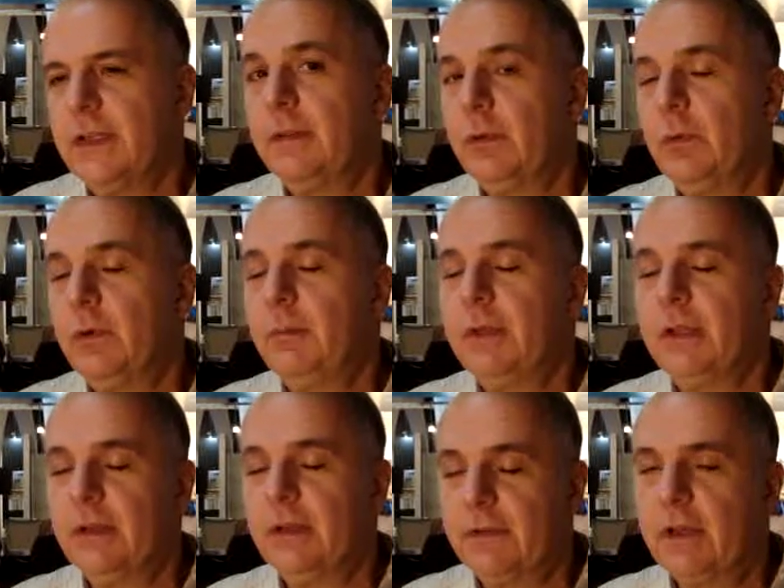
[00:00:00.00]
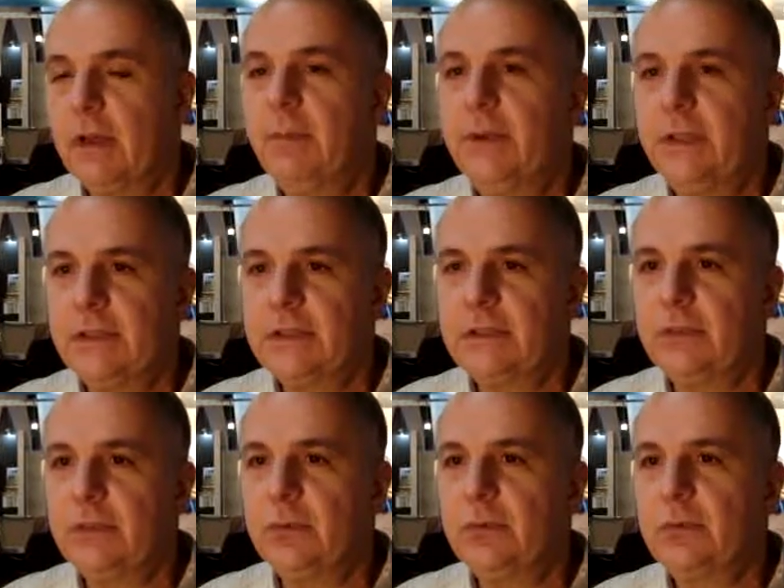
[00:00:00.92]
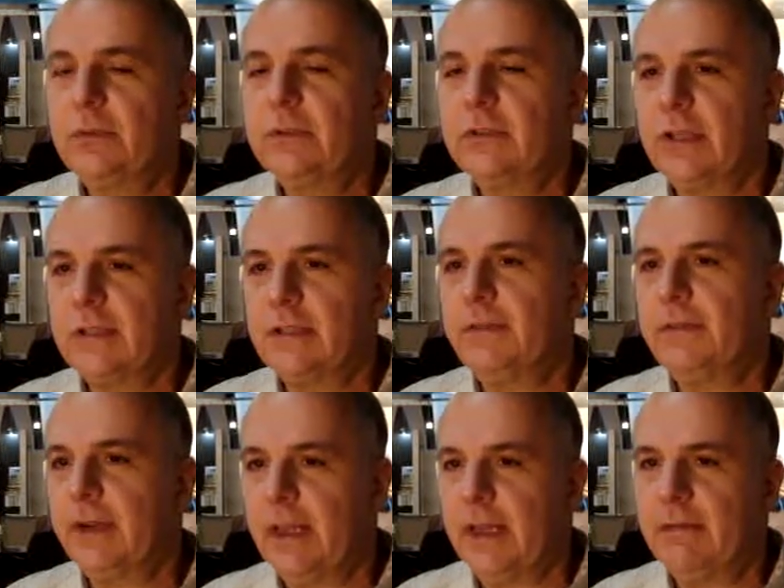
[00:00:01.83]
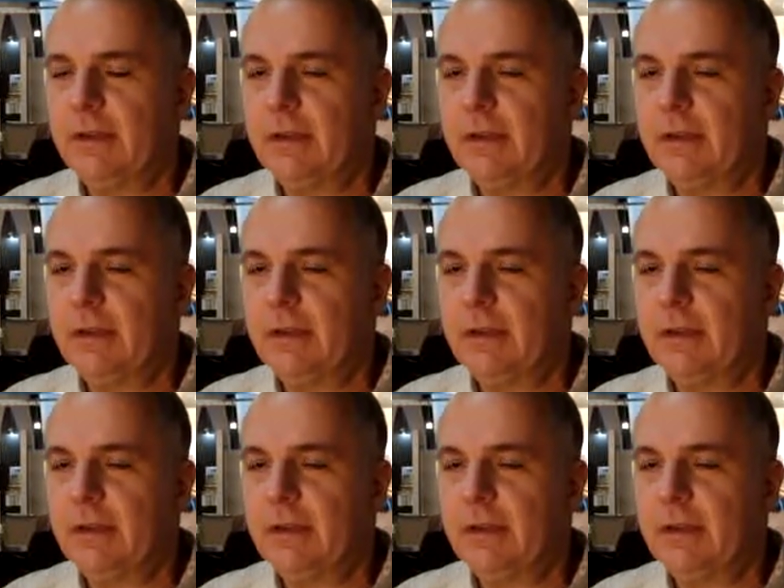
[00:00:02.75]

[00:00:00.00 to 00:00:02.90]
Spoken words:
there wouldn't be enough companies to justify having